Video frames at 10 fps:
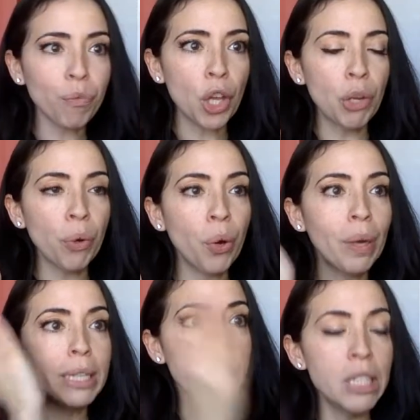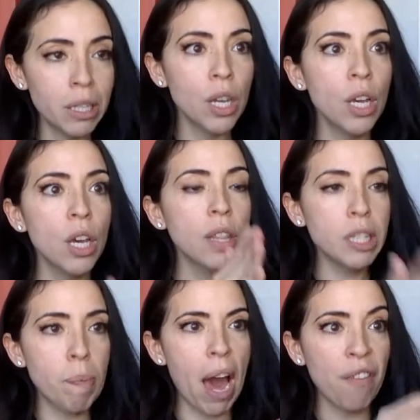You're going down this
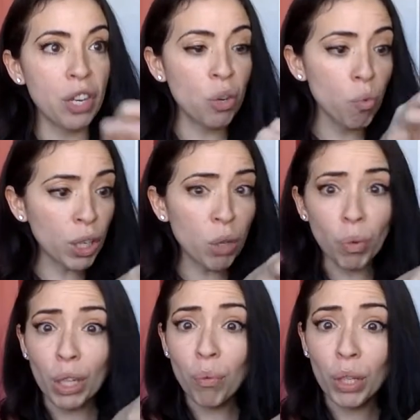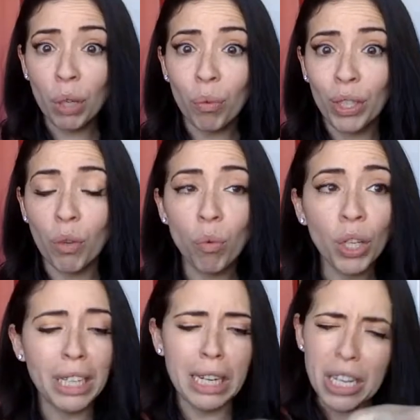this path, and you're working, working, working, working,
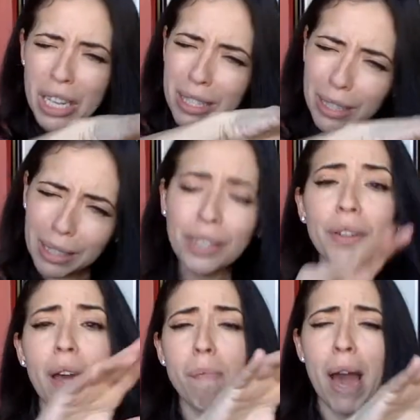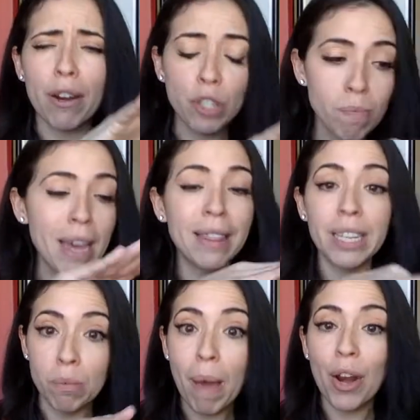working to clear that pattern, to make
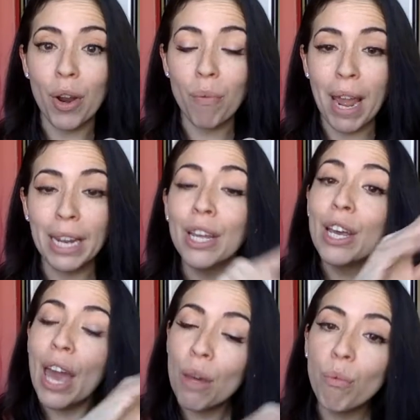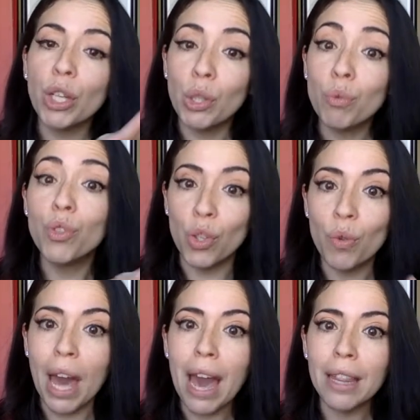things better, right? And when you
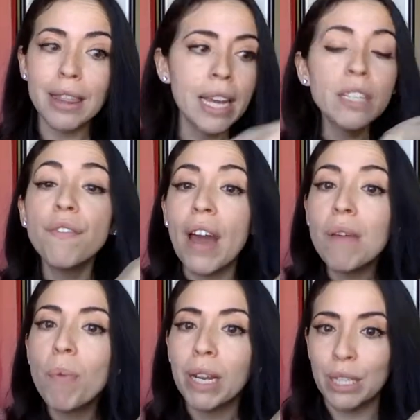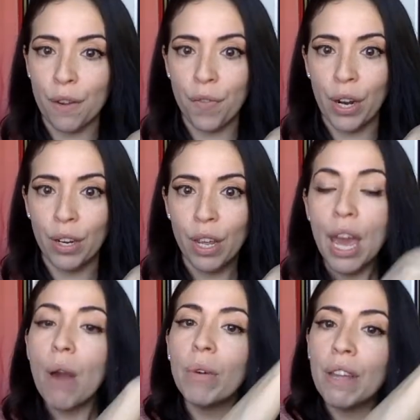do that, things vibrate different.
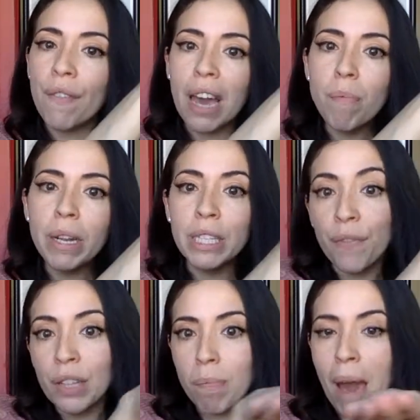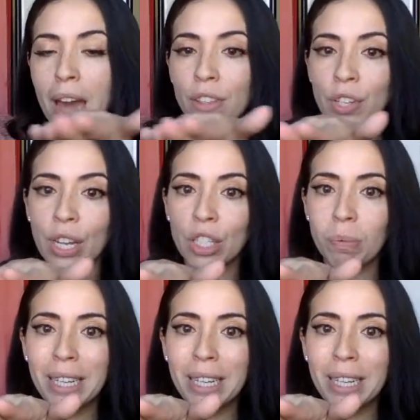And when they vibrate different, the path changes